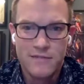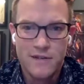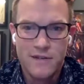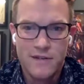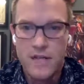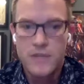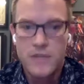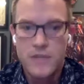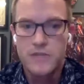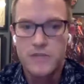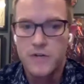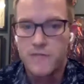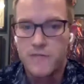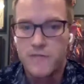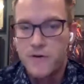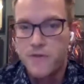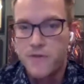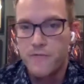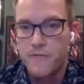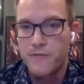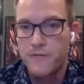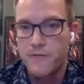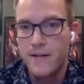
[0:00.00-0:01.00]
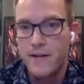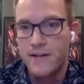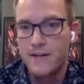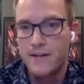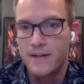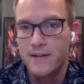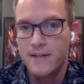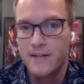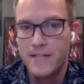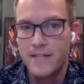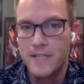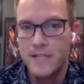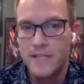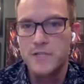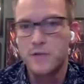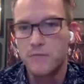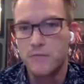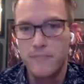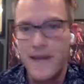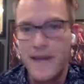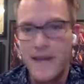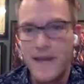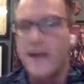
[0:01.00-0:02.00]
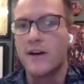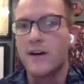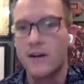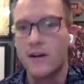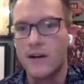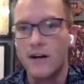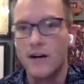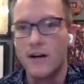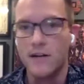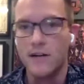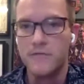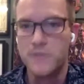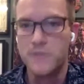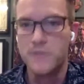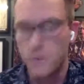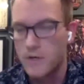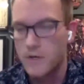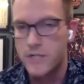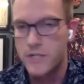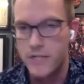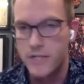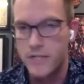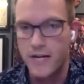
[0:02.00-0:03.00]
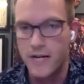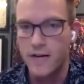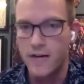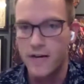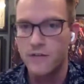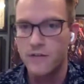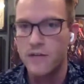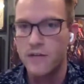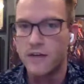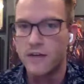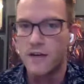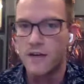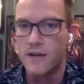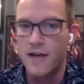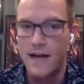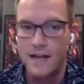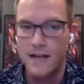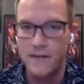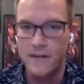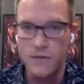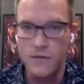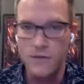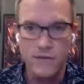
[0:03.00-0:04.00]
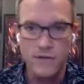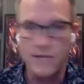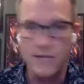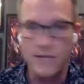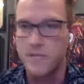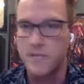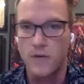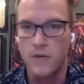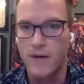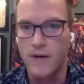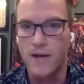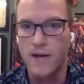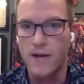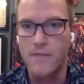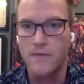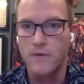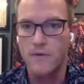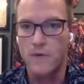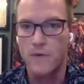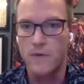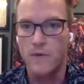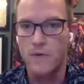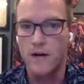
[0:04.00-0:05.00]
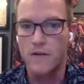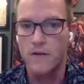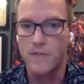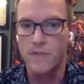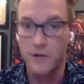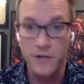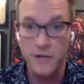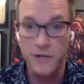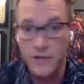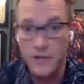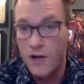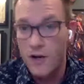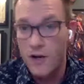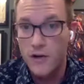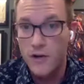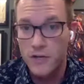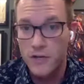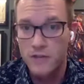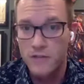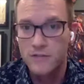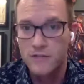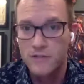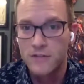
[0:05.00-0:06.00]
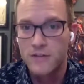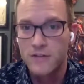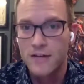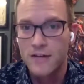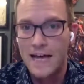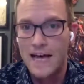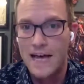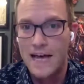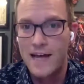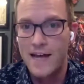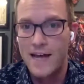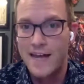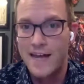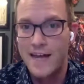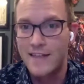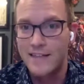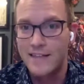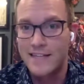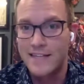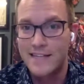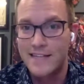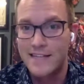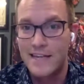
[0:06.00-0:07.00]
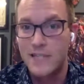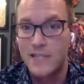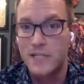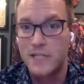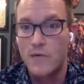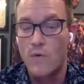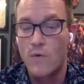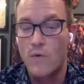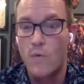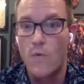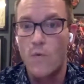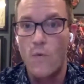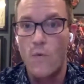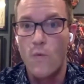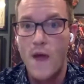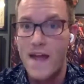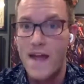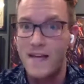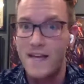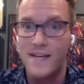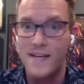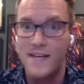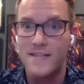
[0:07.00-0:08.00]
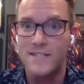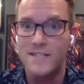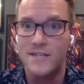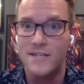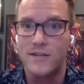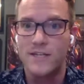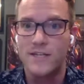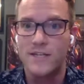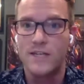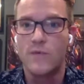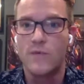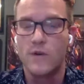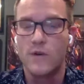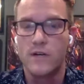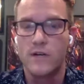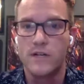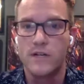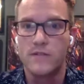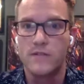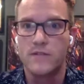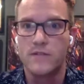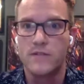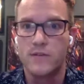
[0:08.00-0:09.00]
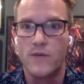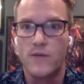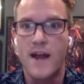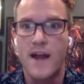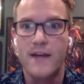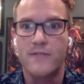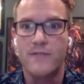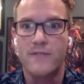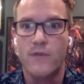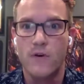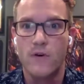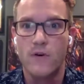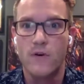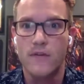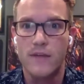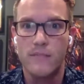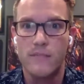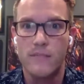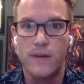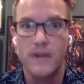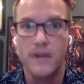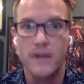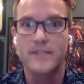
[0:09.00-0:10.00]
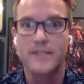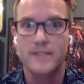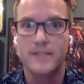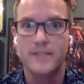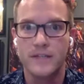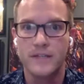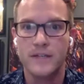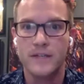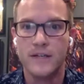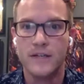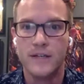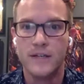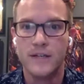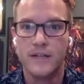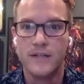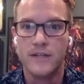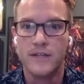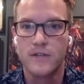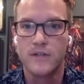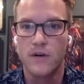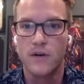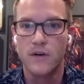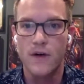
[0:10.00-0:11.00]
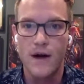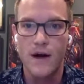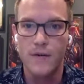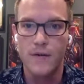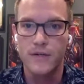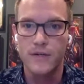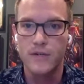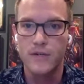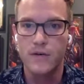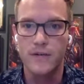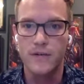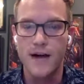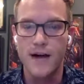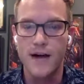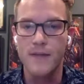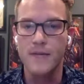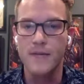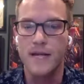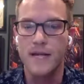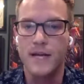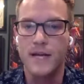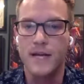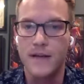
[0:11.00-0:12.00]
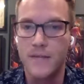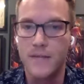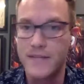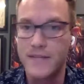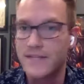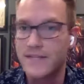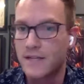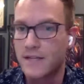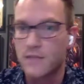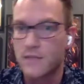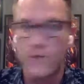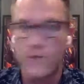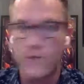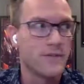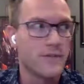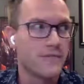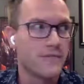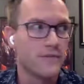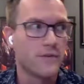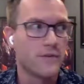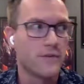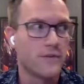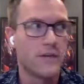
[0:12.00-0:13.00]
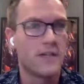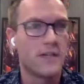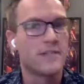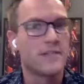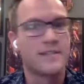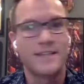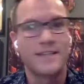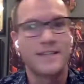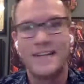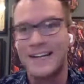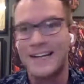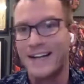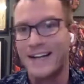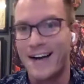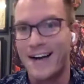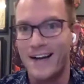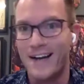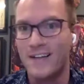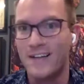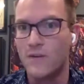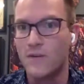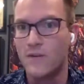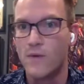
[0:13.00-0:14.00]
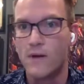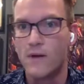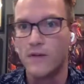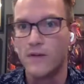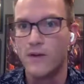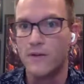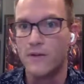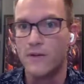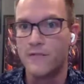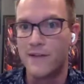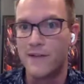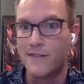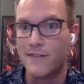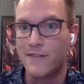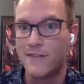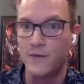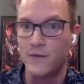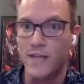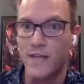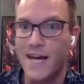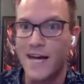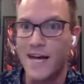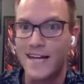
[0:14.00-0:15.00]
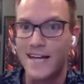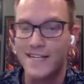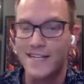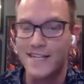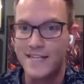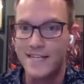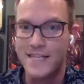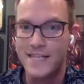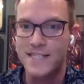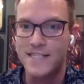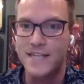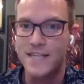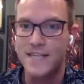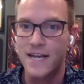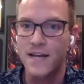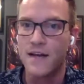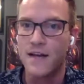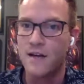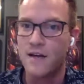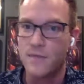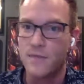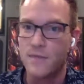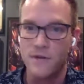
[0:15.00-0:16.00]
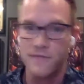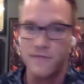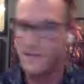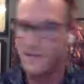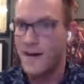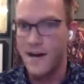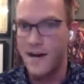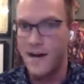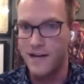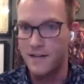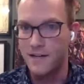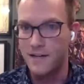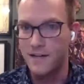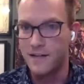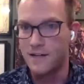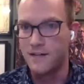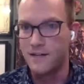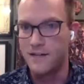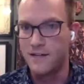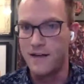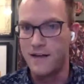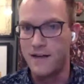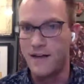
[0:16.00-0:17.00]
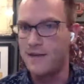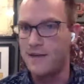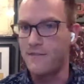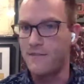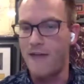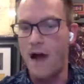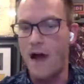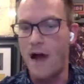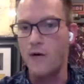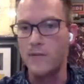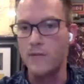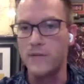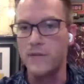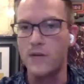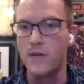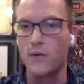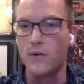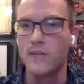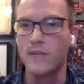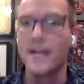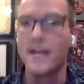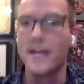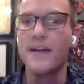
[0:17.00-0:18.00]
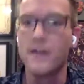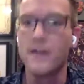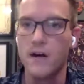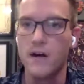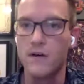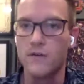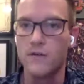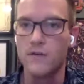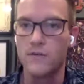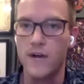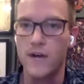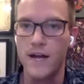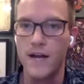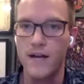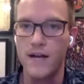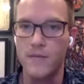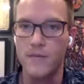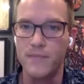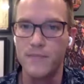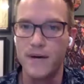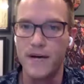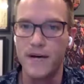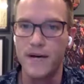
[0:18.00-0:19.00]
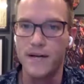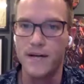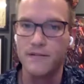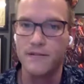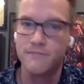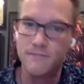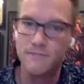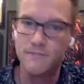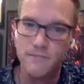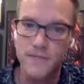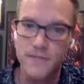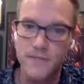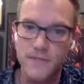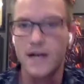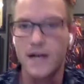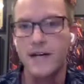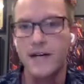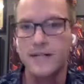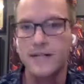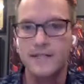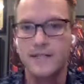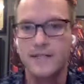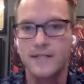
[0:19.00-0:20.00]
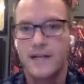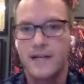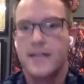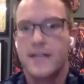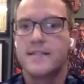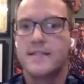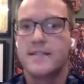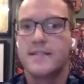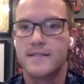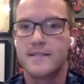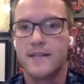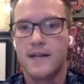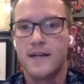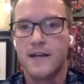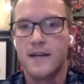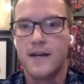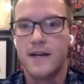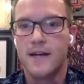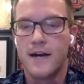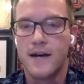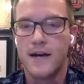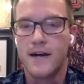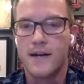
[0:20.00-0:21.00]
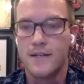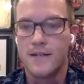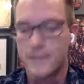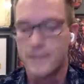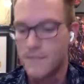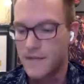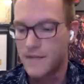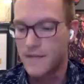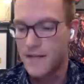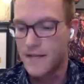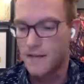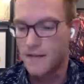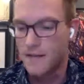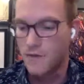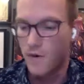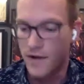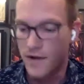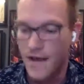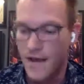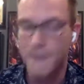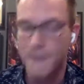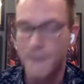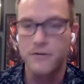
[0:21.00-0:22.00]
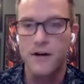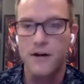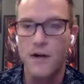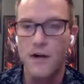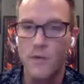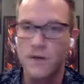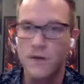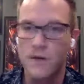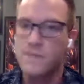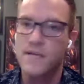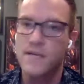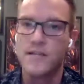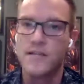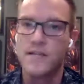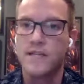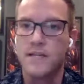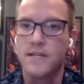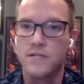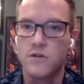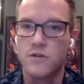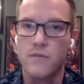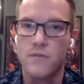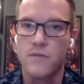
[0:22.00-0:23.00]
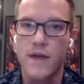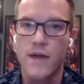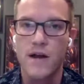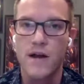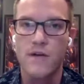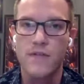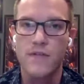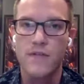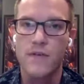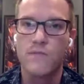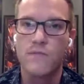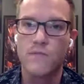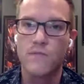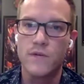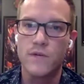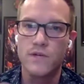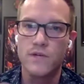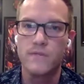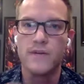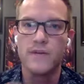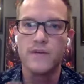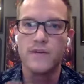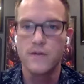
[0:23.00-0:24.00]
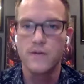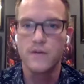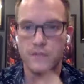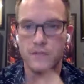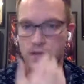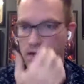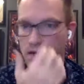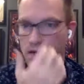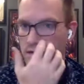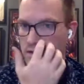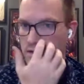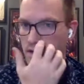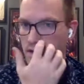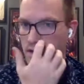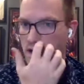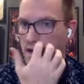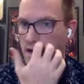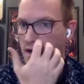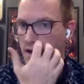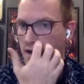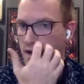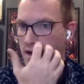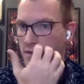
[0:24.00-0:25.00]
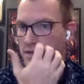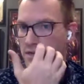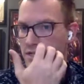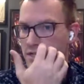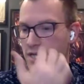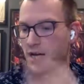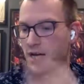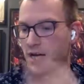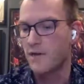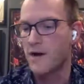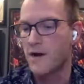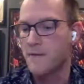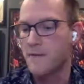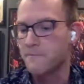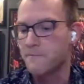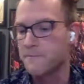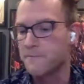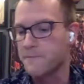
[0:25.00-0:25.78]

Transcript: and, you know, so if you're the freaking digital mayor of Georgetown and you keep showing up everywhere, they're going to call you and I think that's an actually way easier keyword to, to rank for than Boston. So I would go dominate it. I mean, Celebration Florida is kind of well known if you like Disney, but if not, I would be Orlando, right? Yeah. But because it's uh, something that I'm going after and I want to be the digital mayor, then we do videos there. So I, I wouldn't shy away.